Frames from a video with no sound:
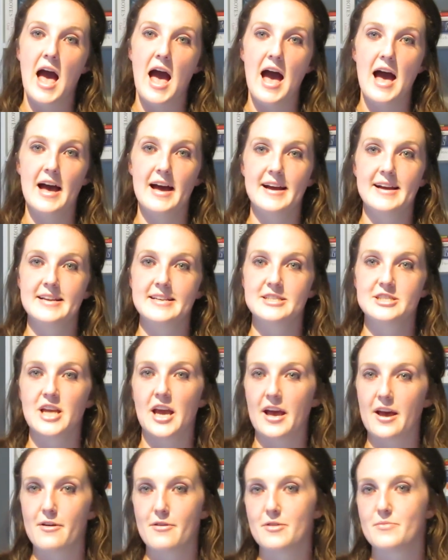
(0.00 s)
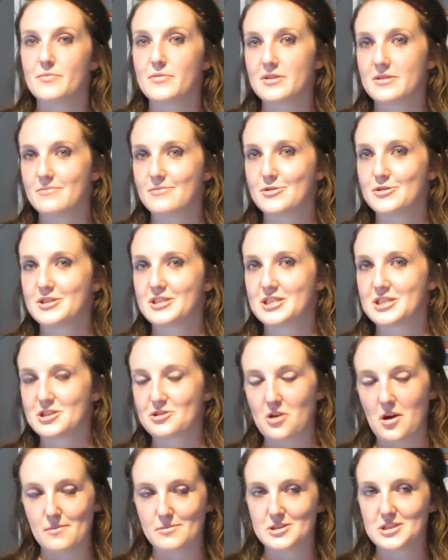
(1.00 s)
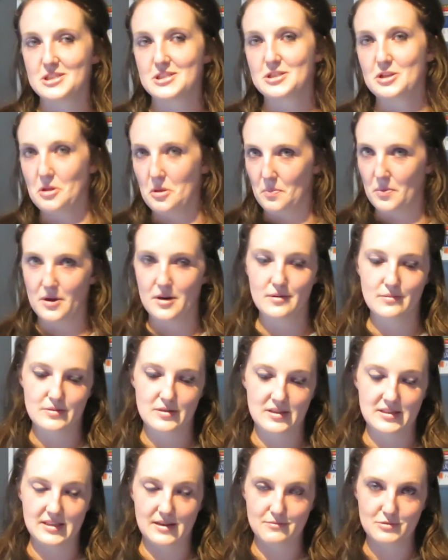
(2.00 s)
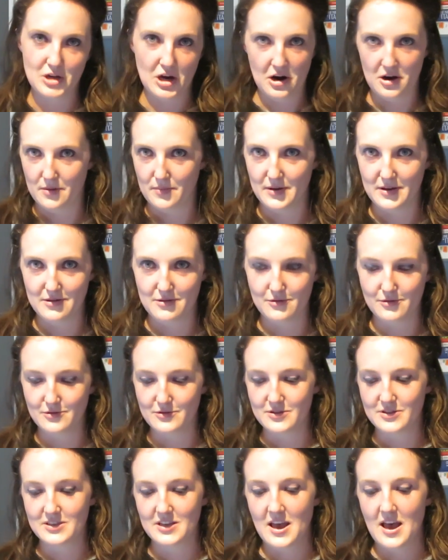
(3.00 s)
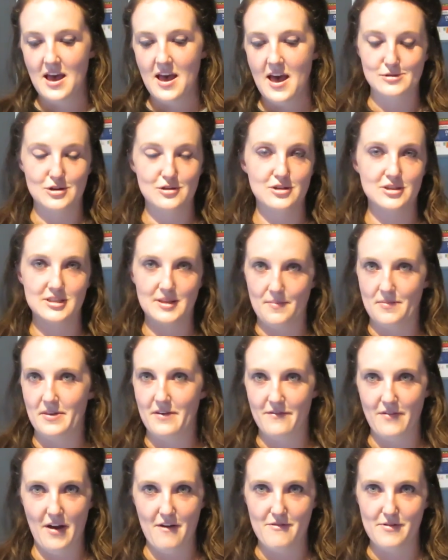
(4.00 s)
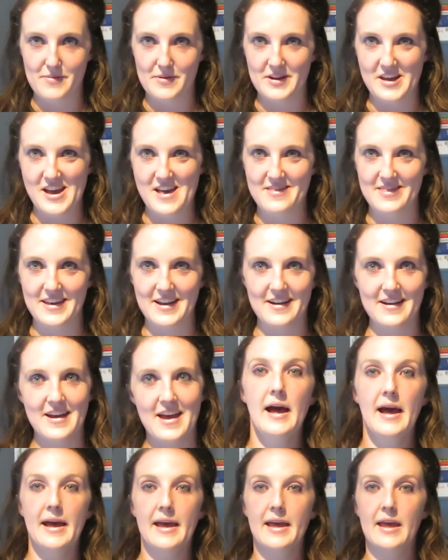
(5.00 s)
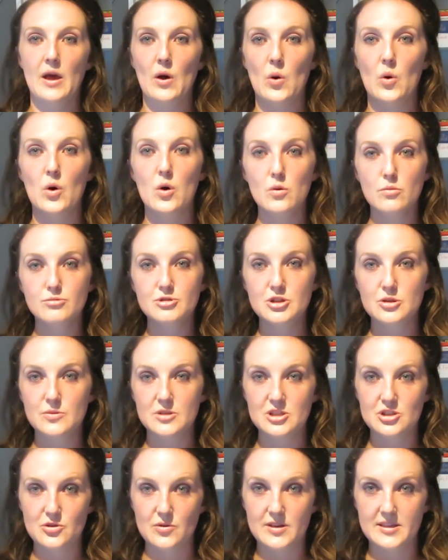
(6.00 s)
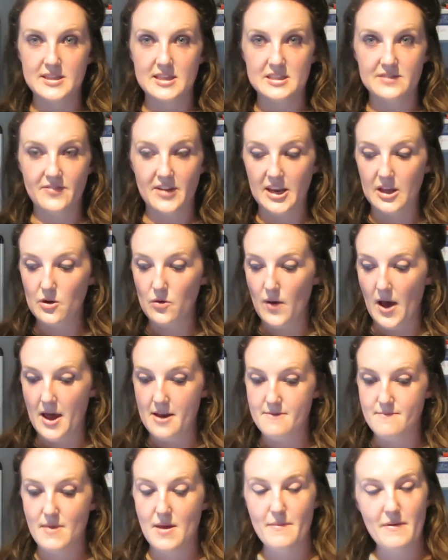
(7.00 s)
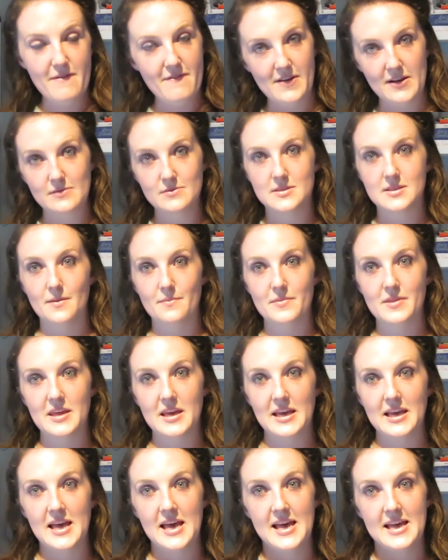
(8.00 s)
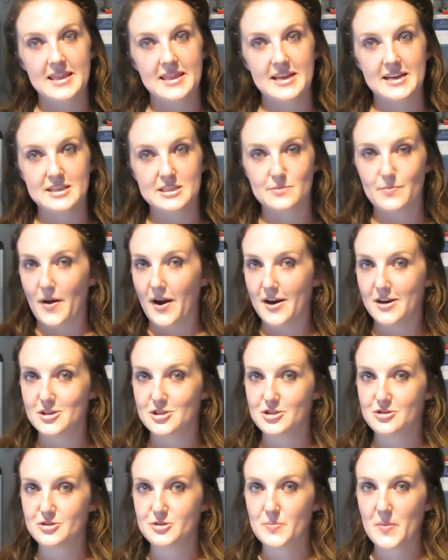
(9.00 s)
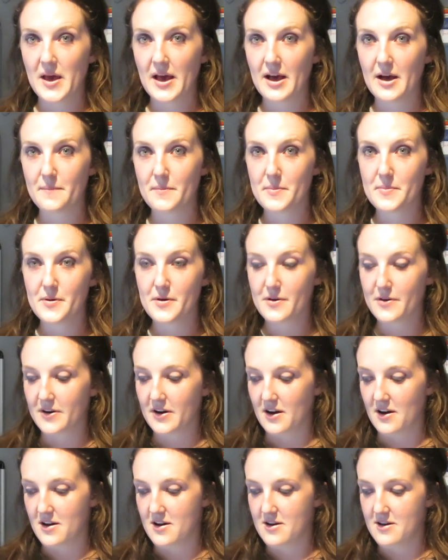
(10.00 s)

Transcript: and check out more of the descriptions of the blurbs, because I'm terrible at those. I'm sure there's something for everybody in there. I hope you enjoyed this video and maybe found something that inspired you to pick up a book,